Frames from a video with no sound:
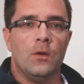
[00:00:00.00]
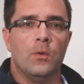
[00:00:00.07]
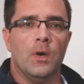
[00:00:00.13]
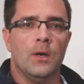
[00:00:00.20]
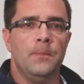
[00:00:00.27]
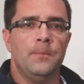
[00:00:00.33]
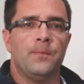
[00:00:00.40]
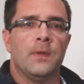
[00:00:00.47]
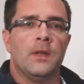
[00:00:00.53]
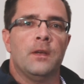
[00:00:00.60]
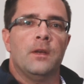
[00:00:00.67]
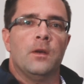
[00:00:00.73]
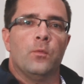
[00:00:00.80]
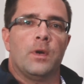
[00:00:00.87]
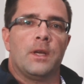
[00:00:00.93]
Well,
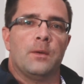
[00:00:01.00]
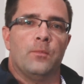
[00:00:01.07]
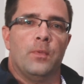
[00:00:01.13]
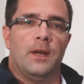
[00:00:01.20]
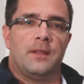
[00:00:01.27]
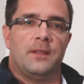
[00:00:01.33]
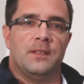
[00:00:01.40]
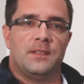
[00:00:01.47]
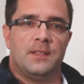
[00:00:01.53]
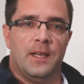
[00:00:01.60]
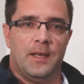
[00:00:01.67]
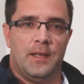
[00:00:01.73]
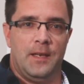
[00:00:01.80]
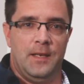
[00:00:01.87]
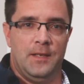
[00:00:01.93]
we can break this
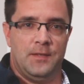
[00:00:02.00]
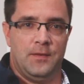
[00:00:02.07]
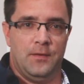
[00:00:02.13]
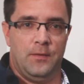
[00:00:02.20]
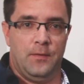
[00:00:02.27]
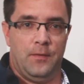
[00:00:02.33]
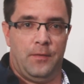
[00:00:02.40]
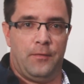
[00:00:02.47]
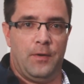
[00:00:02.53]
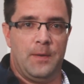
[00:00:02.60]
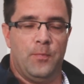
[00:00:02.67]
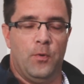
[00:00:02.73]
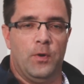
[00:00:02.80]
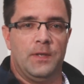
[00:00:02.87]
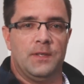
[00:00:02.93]
down into 3
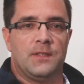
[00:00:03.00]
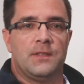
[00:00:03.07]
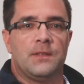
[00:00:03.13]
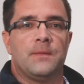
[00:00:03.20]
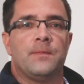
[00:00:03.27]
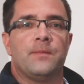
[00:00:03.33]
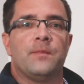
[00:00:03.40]
points.